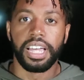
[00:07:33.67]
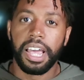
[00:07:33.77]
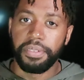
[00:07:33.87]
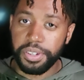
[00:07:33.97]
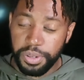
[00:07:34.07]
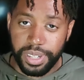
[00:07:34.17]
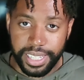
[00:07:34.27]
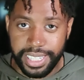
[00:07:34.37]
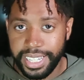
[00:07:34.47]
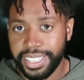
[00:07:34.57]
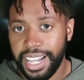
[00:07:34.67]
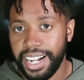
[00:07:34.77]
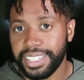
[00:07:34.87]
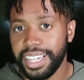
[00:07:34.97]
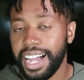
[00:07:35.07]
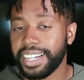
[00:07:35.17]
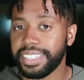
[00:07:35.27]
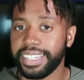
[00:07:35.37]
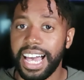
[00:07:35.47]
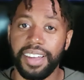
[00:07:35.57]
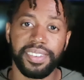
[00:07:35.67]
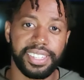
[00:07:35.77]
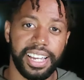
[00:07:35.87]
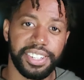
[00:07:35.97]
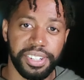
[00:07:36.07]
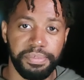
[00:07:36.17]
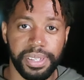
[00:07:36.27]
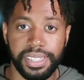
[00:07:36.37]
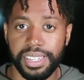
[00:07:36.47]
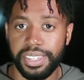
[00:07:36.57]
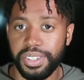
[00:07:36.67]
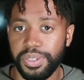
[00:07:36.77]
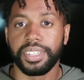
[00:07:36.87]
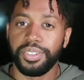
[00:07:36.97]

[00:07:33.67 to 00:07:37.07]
If you're choosing TikTok to actually advertise your business,